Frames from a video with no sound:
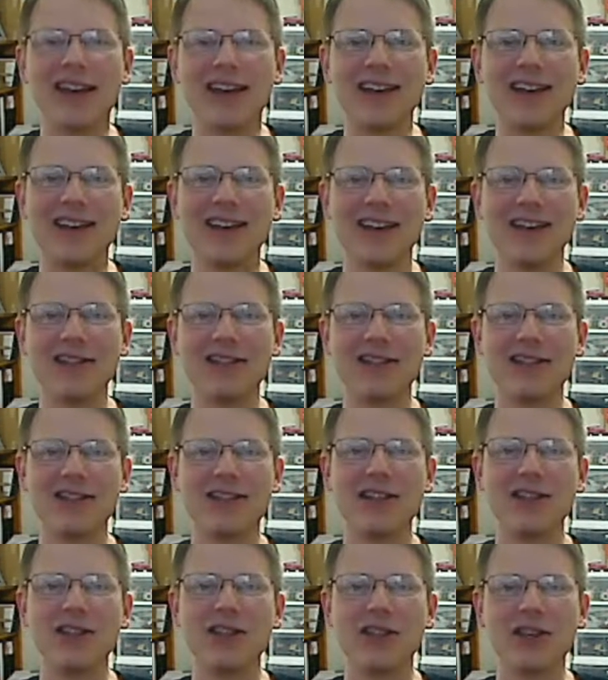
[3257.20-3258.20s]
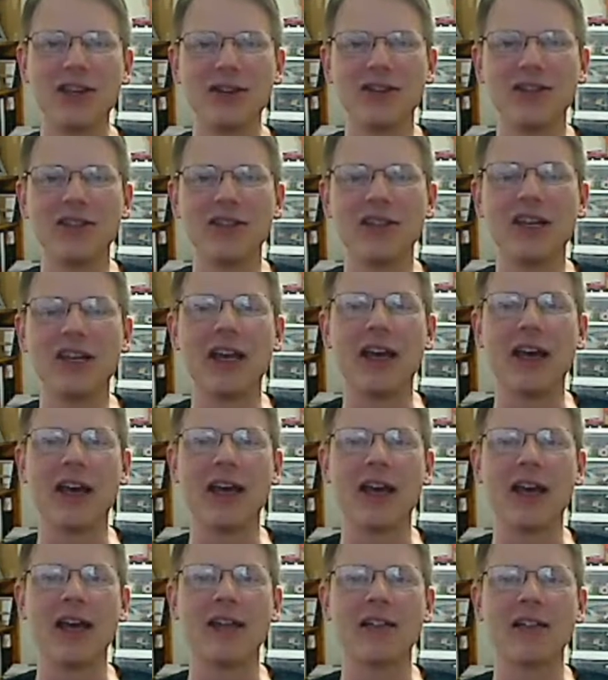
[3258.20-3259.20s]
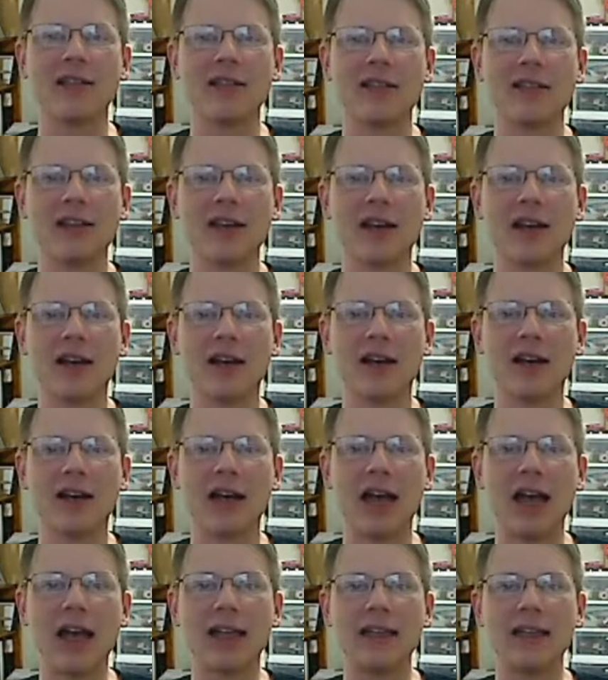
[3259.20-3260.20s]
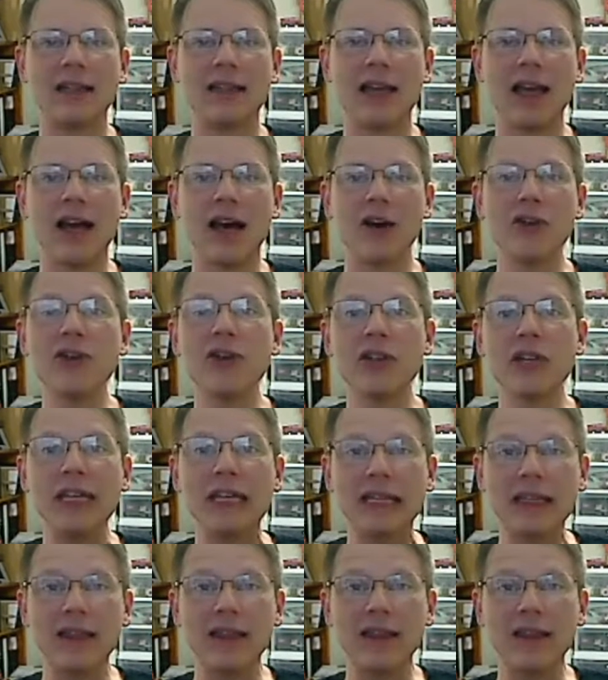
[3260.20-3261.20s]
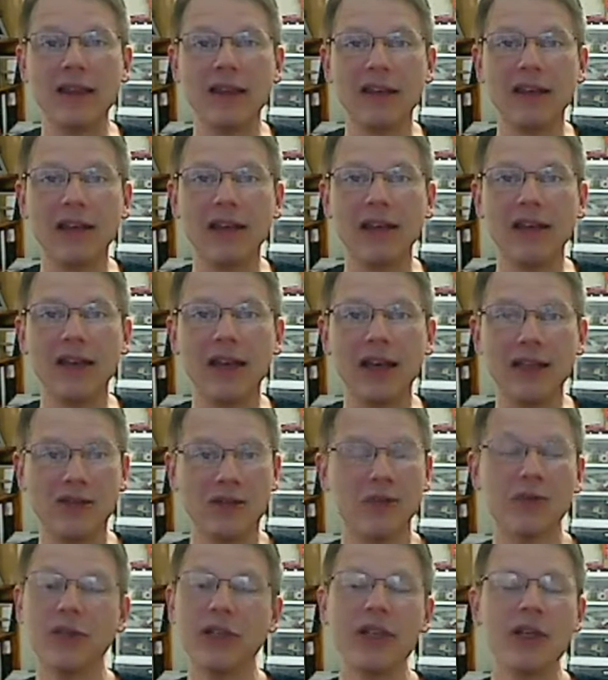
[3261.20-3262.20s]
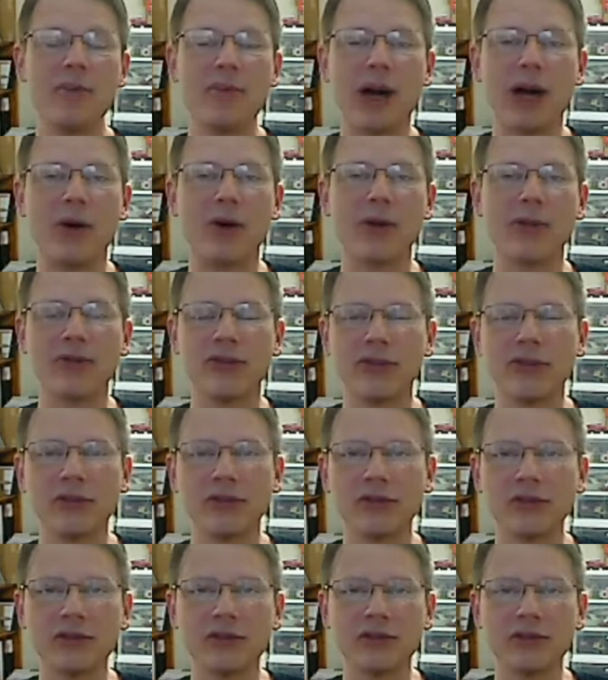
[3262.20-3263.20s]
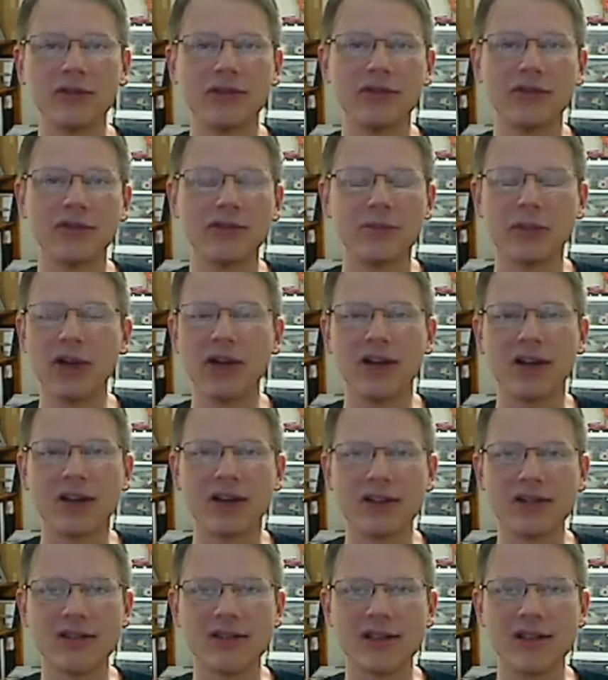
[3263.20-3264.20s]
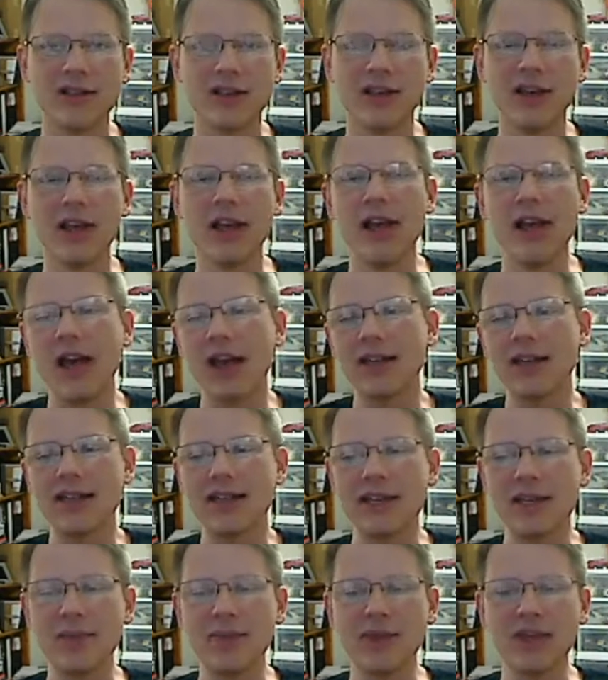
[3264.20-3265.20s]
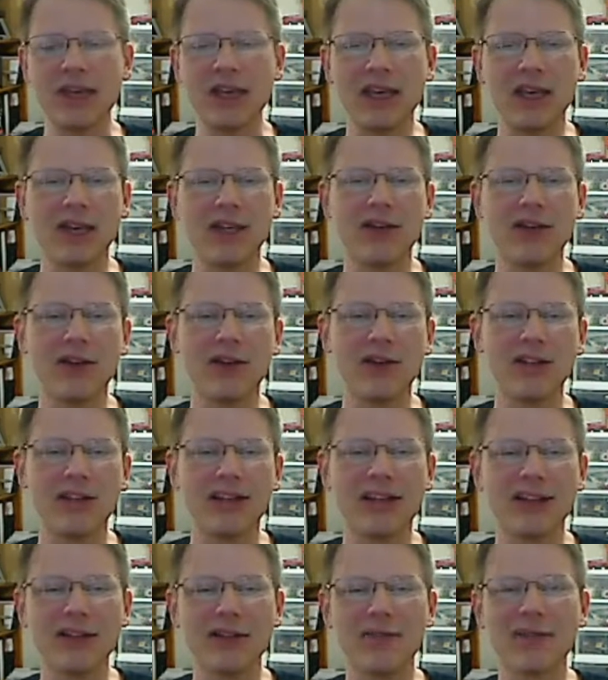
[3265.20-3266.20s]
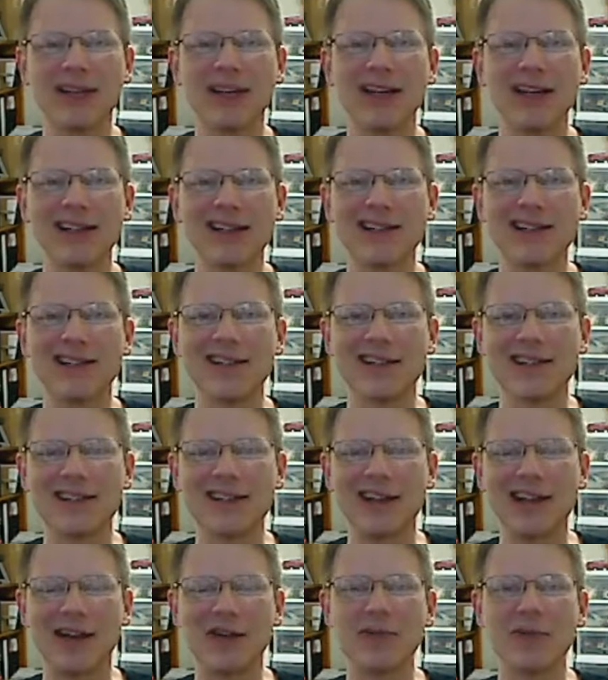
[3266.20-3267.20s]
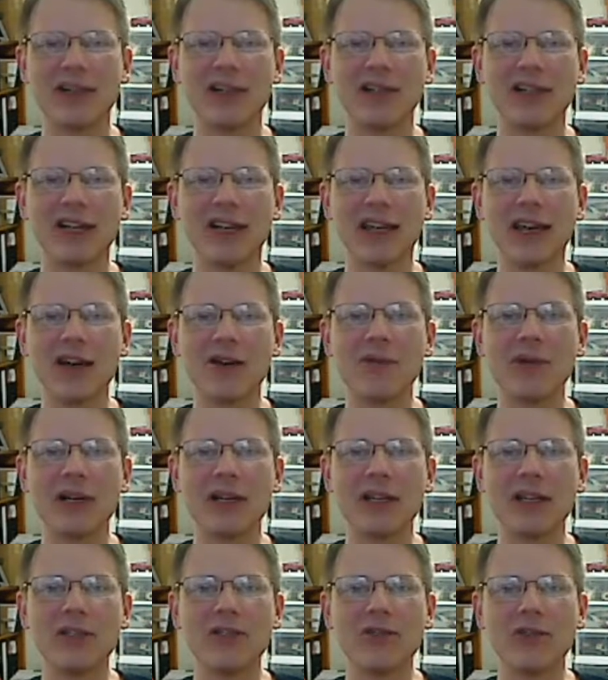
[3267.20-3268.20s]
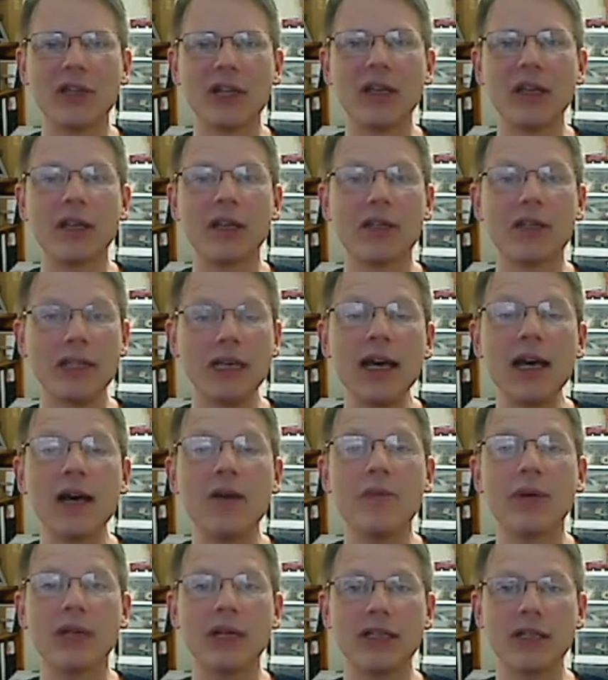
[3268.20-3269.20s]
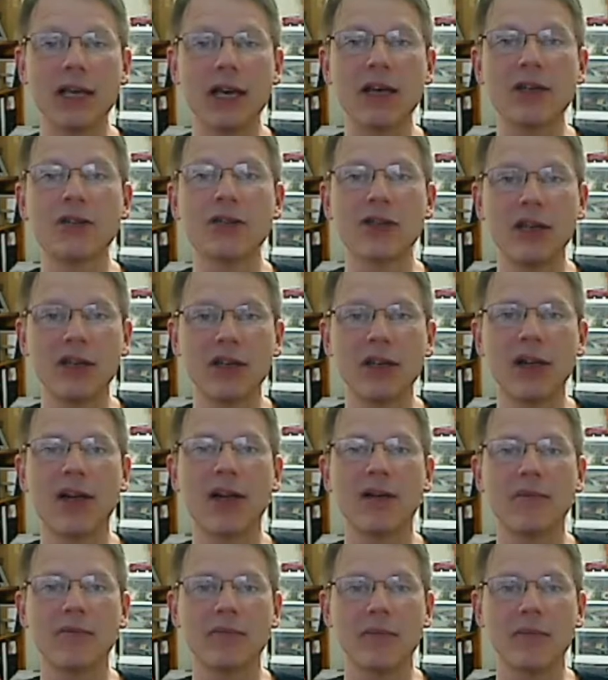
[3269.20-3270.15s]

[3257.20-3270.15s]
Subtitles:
It's cute, and underneath, it's a really powerful product. And the same thing, you know, like, oh my God, it's a cowbell and a cowbell. That's ridiculous. Yeah, but it's actually an